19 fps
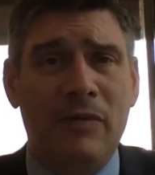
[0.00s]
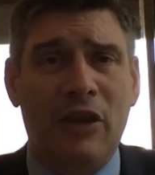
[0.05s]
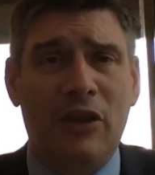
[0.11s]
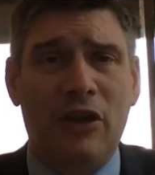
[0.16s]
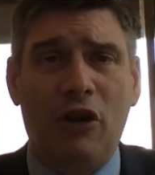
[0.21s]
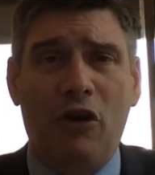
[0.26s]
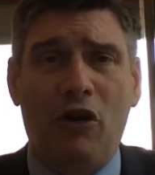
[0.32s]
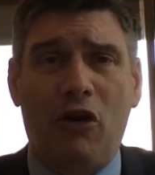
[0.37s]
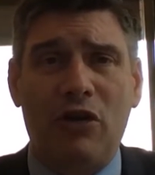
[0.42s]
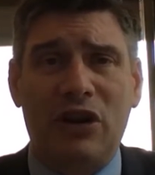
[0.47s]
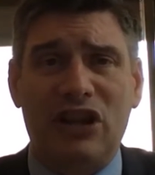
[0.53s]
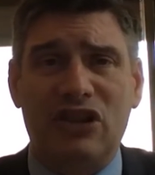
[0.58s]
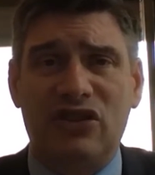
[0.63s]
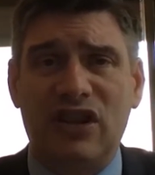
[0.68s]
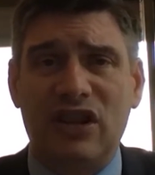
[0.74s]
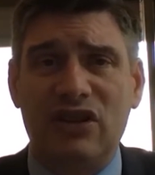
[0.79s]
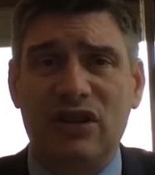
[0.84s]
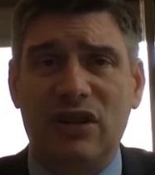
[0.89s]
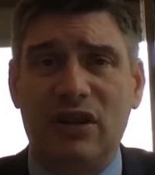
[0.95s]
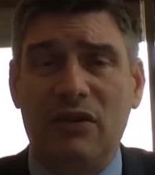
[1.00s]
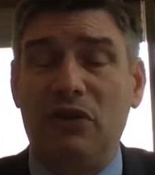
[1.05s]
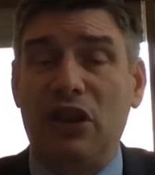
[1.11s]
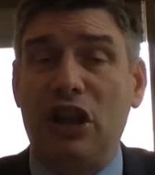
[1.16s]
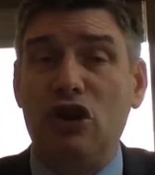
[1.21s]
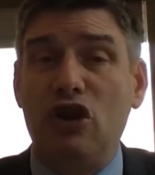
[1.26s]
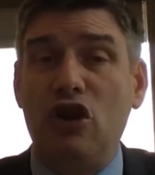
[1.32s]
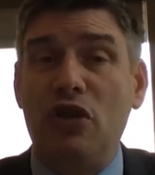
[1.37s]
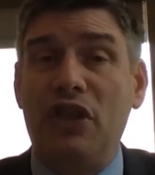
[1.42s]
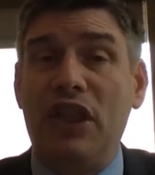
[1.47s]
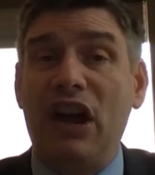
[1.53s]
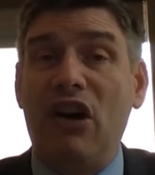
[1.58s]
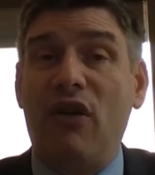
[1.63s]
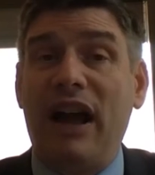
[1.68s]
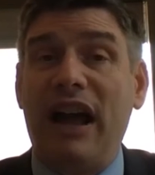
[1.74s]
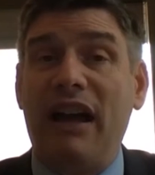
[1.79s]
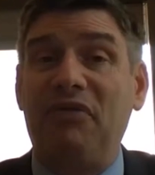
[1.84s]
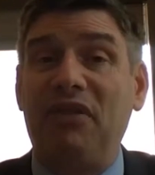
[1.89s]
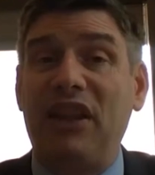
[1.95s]
They're already sensitive. You,
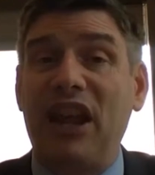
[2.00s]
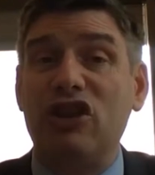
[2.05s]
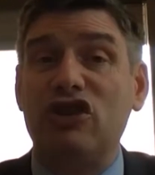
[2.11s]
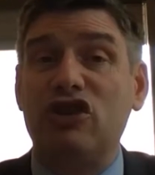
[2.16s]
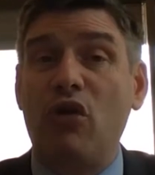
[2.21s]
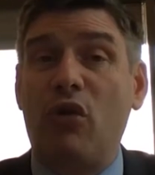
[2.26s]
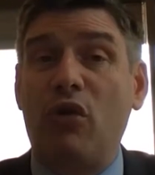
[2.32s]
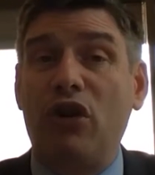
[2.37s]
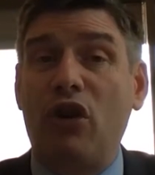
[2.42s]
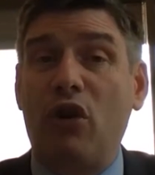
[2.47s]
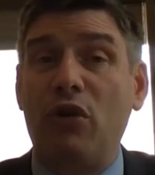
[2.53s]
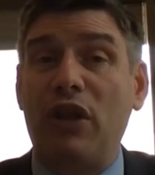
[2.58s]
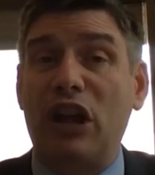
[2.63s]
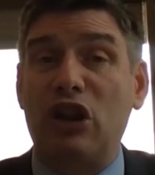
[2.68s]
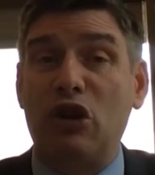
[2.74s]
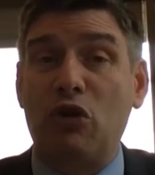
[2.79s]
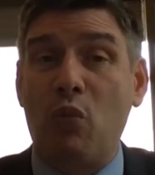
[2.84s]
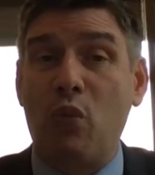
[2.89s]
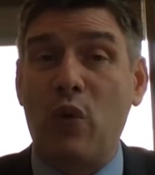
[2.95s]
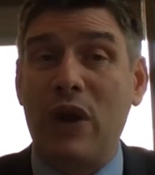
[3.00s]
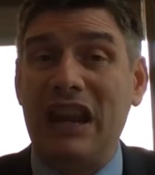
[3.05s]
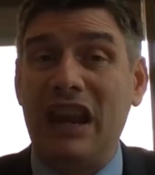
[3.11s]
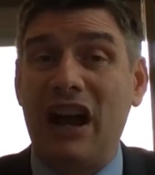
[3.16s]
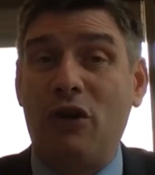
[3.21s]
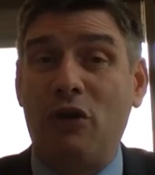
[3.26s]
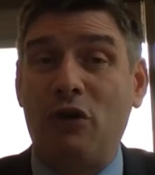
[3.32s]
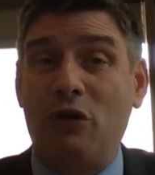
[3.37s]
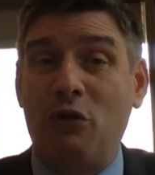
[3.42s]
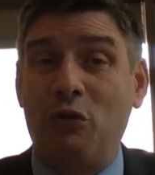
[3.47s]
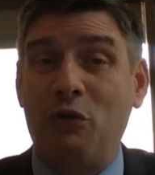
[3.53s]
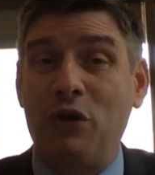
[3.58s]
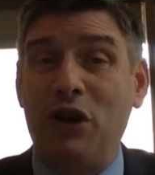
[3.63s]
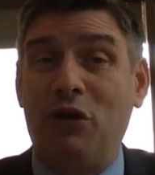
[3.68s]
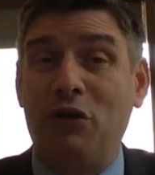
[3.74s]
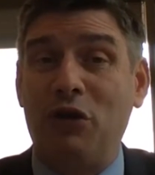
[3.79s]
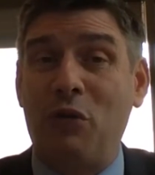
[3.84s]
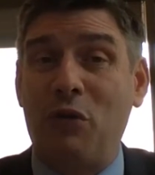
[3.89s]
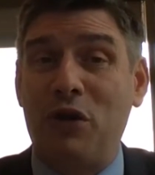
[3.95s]
they'll have things going on that we don't, we
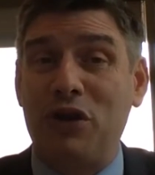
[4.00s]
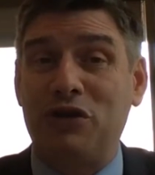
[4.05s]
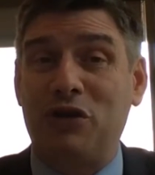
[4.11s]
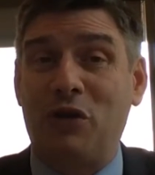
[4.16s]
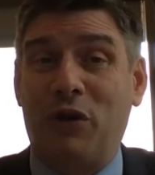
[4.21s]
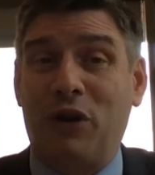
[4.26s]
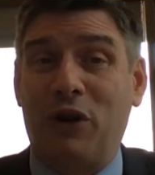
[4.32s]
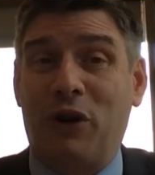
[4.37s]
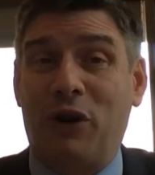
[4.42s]
don't know what's going